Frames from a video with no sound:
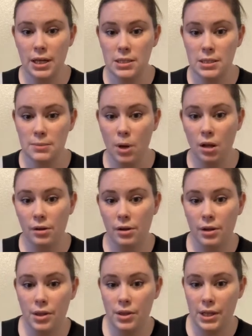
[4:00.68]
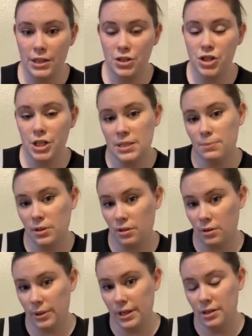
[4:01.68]
smaller than just
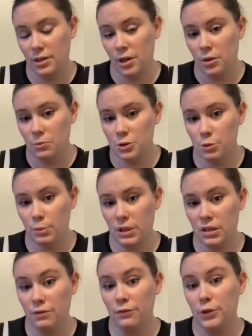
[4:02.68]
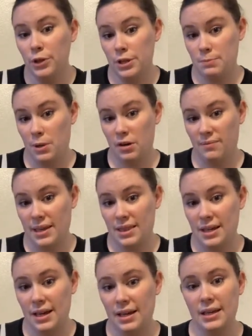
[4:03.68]
below it, which would be the fullest part of my
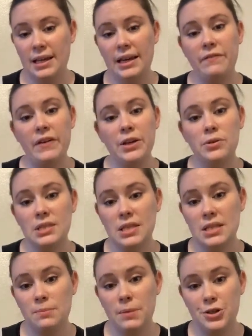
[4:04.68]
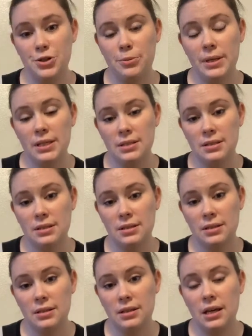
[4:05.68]
thigh. If I use this measurement,
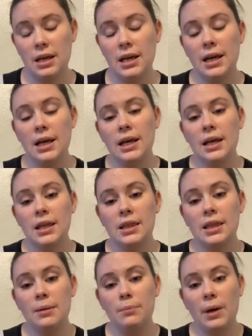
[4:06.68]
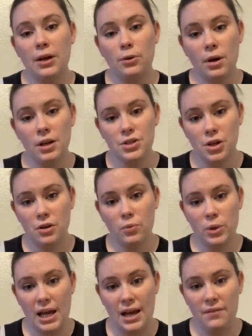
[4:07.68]
then my crotch curve
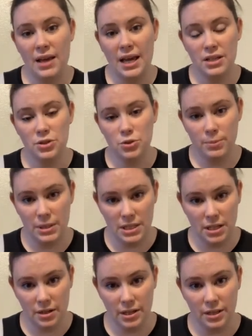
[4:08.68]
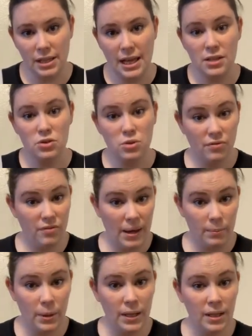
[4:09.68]
would have extra material, extra
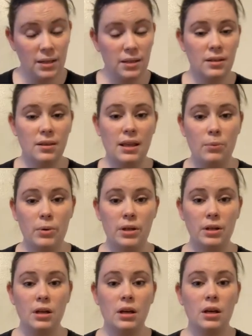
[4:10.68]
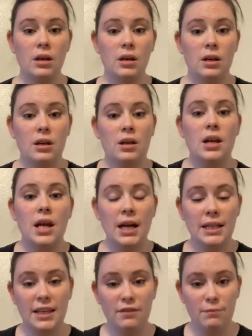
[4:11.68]
fabric that would
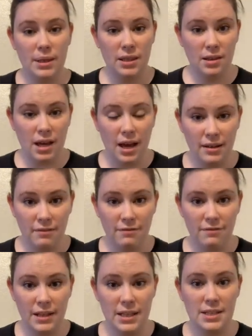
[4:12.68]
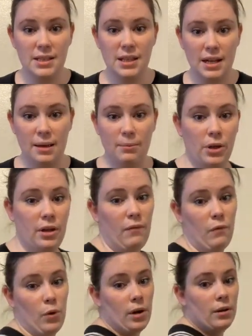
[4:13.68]
not give me the kind of fit that I'm looking
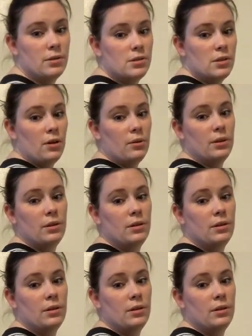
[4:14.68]
for. So